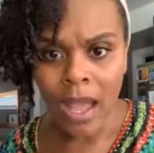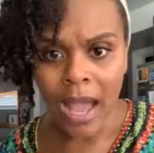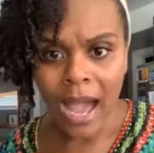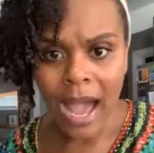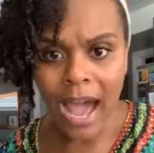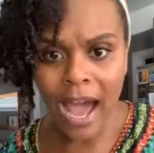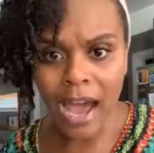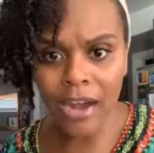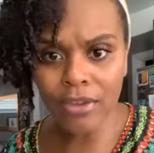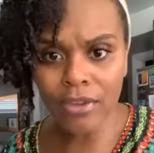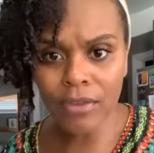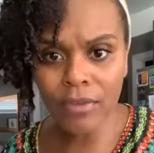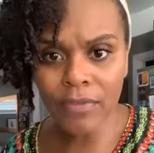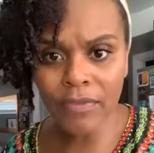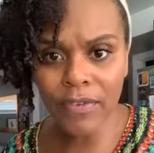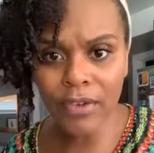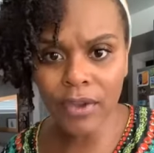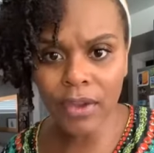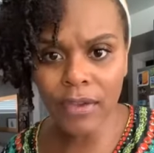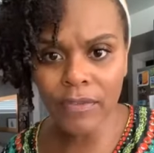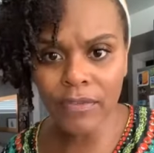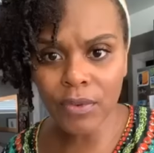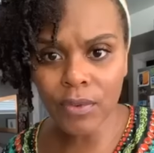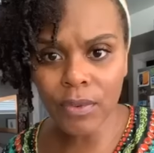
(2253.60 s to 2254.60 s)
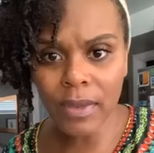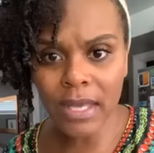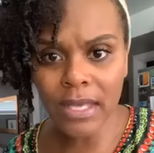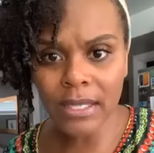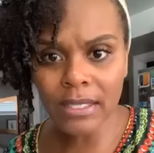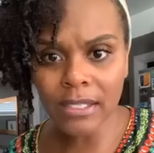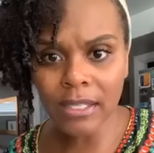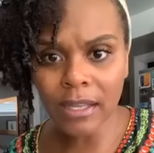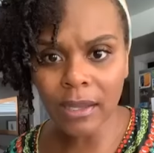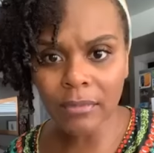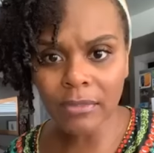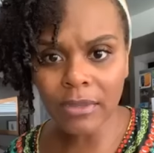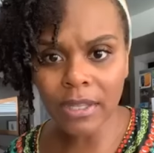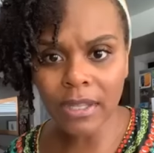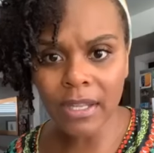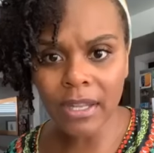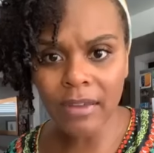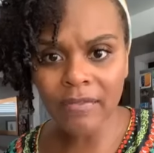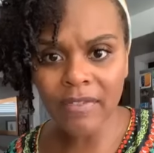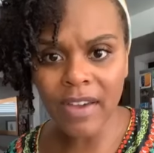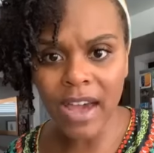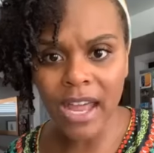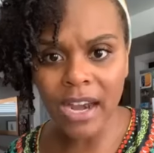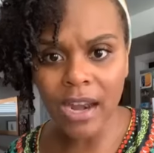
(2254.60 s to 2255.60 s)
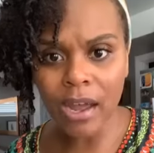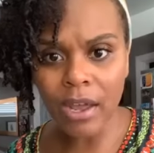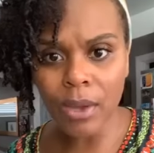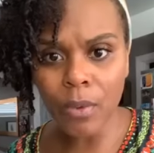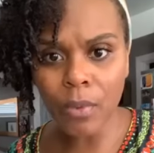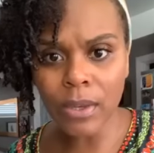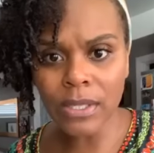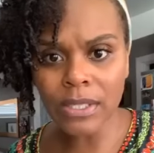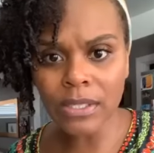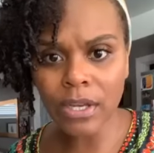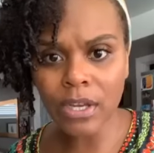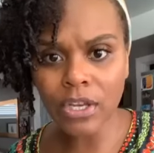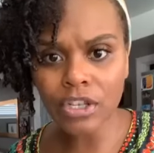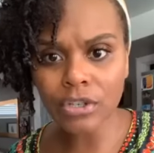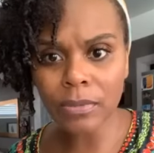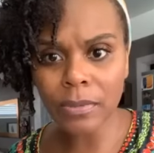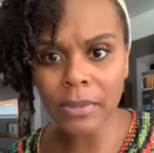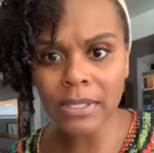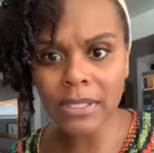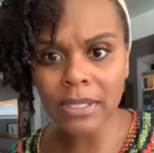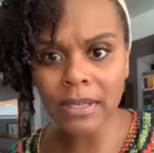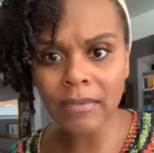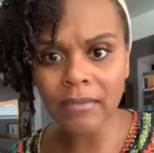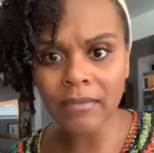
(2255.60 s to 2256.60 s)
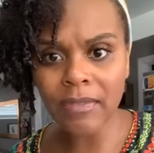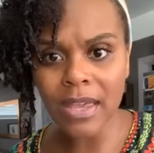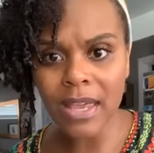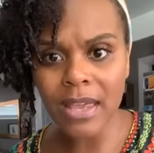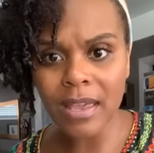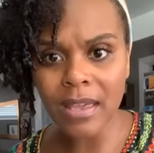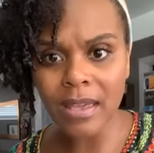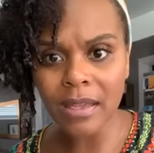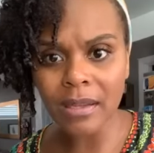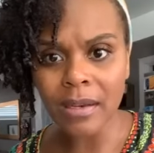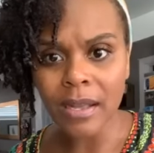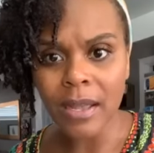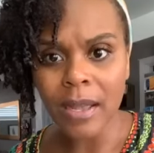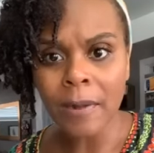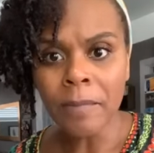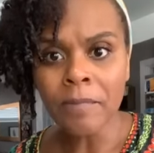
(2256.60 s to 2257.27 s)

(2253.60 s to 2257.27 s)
How do you feel if you eat something then find out it wasn't 100% vegan?